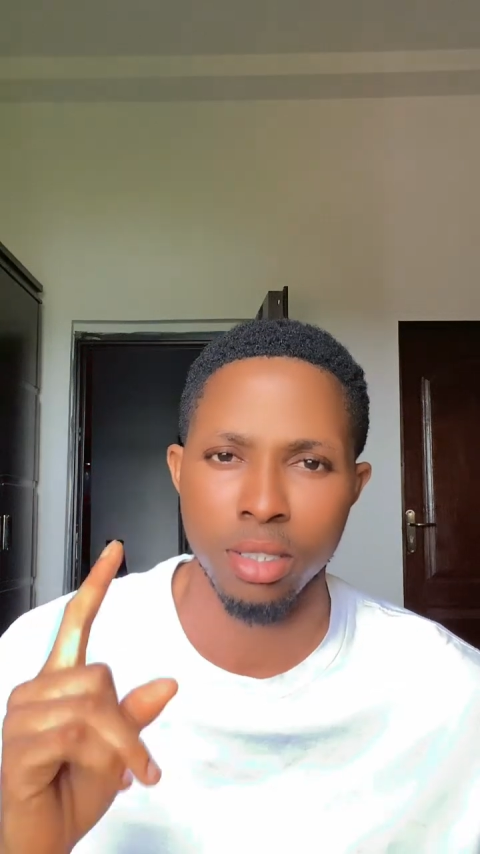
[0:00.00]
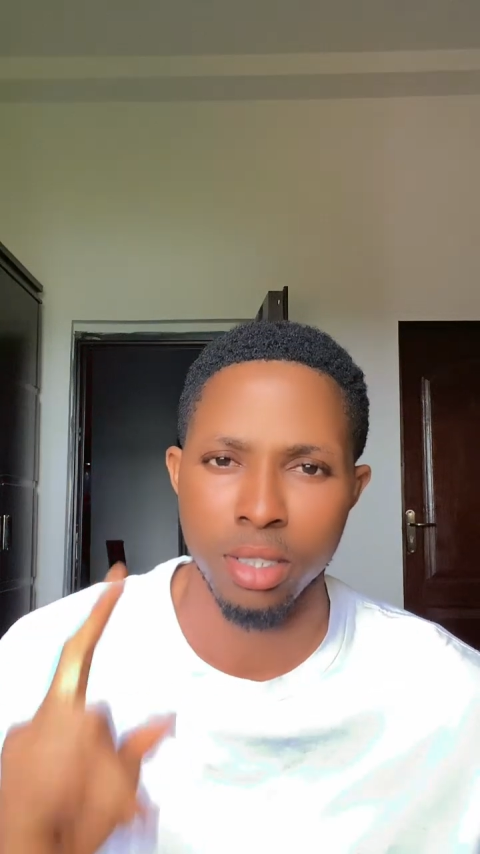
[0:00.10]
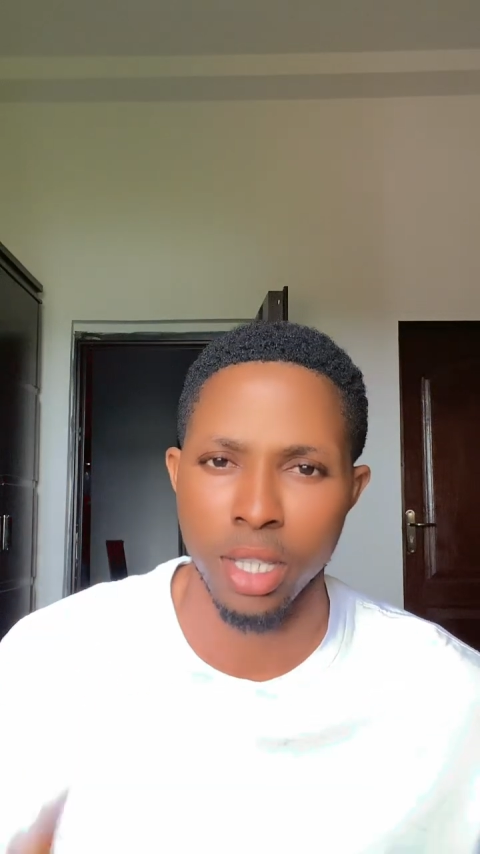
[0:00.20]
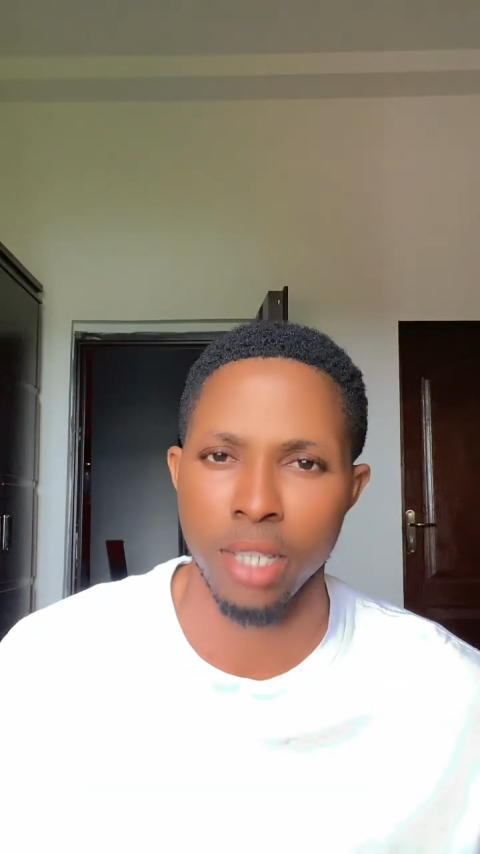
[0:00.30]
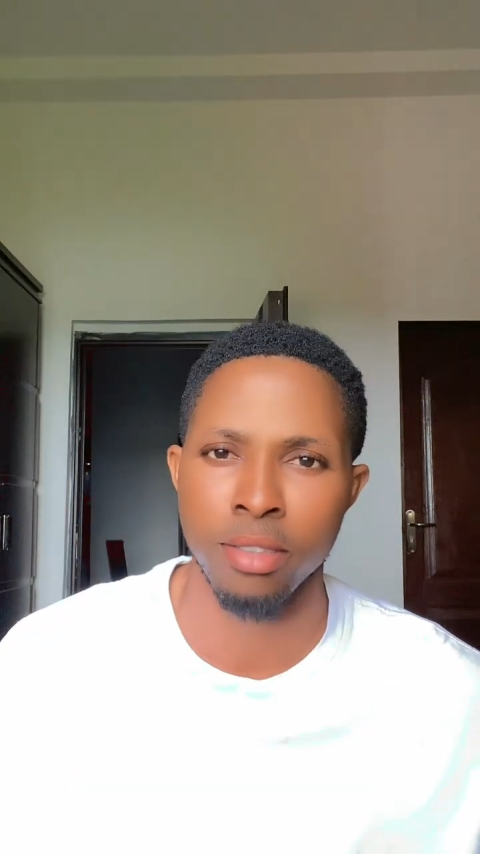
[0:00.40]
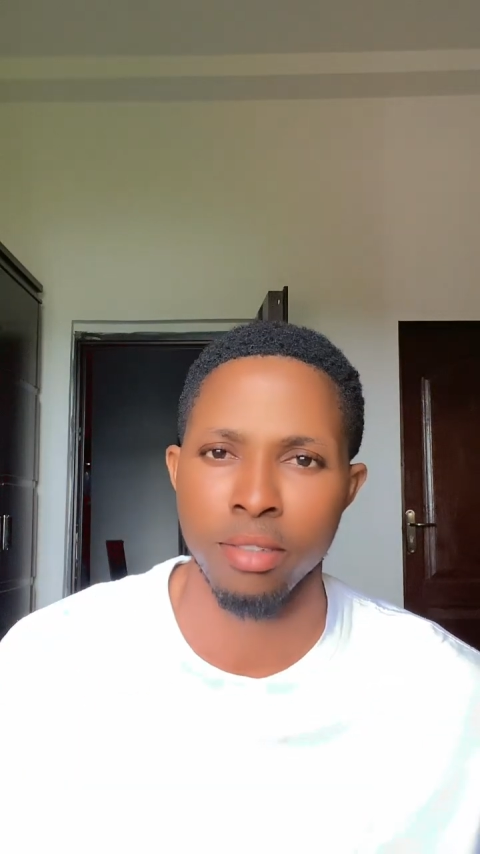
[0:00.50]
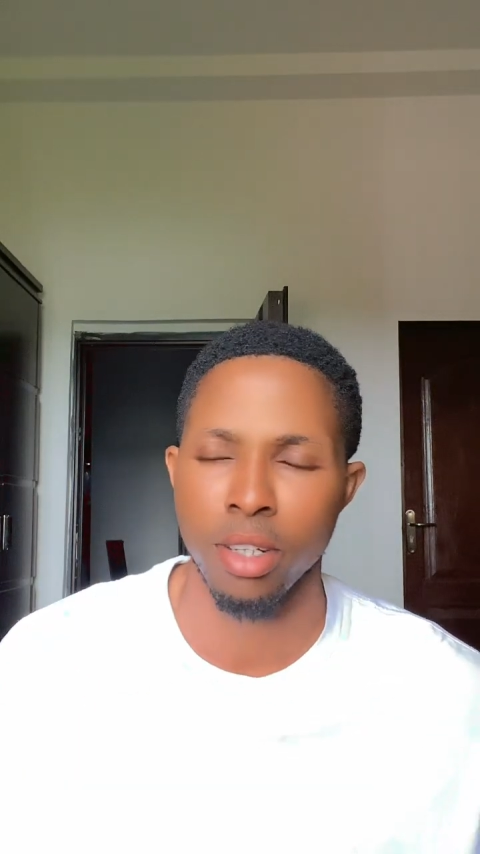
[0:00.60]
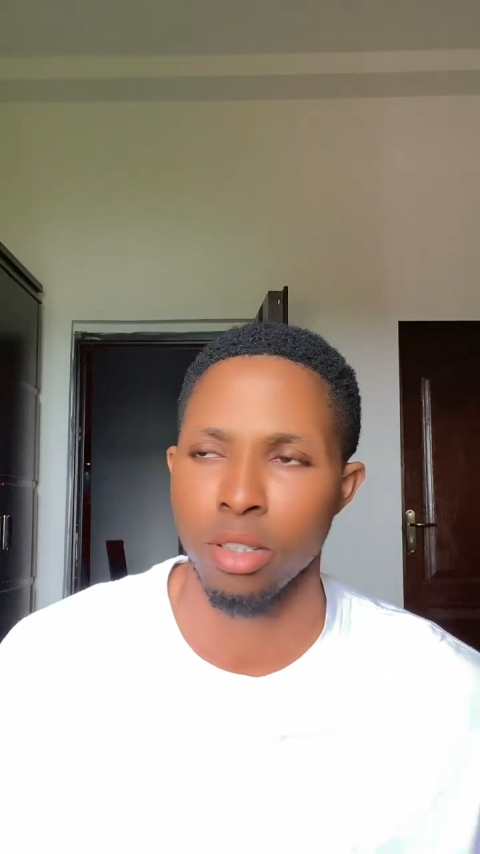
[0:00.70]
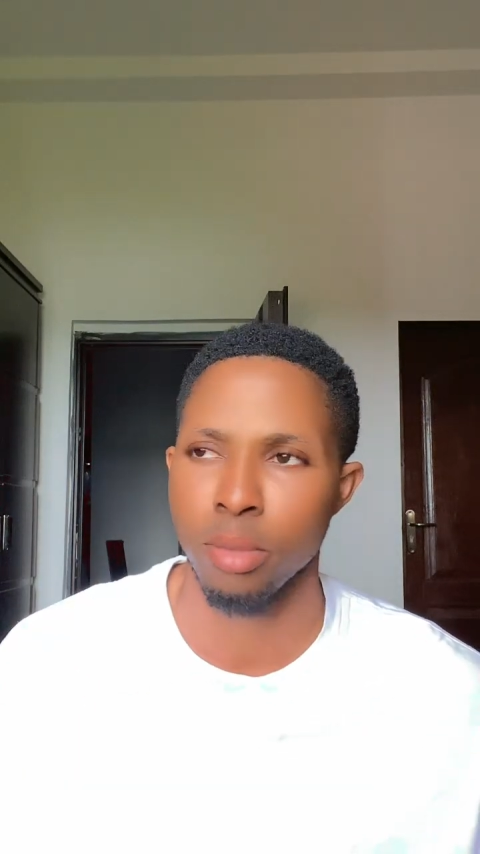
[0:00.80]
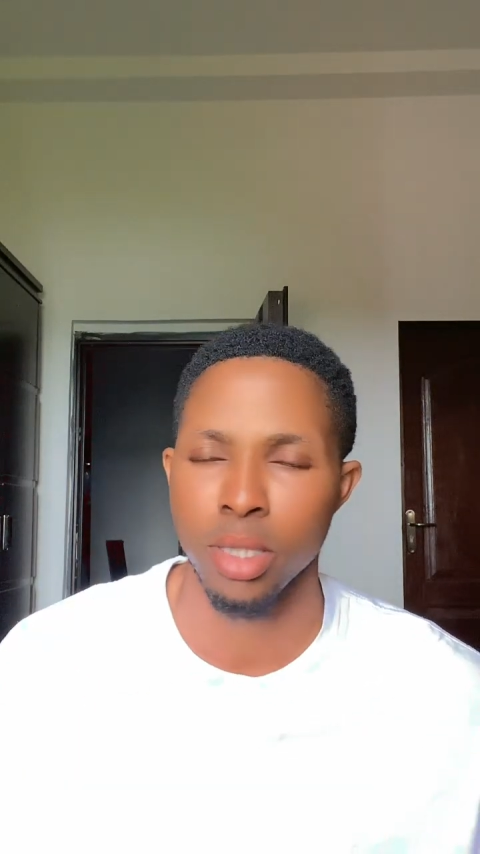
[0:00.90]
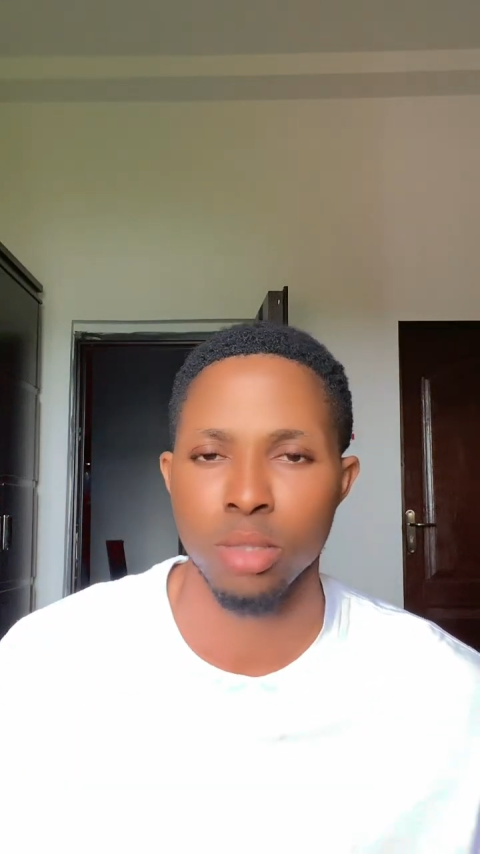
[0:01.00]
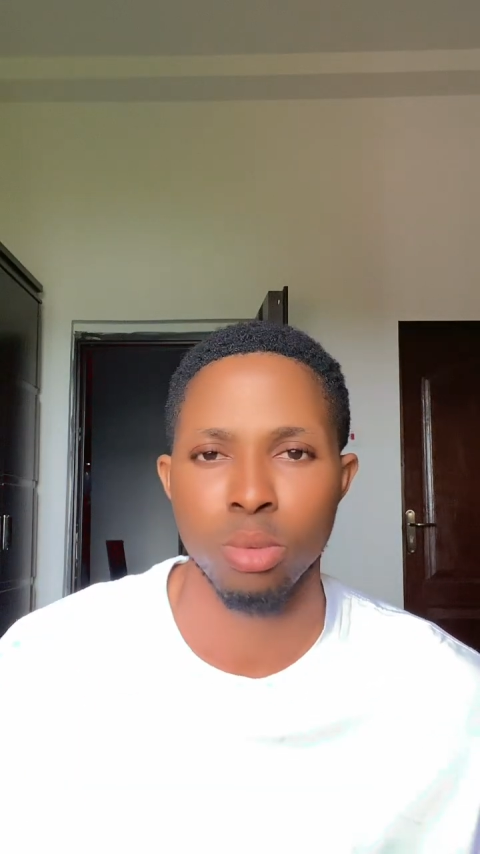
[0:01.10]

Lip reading: in their environment,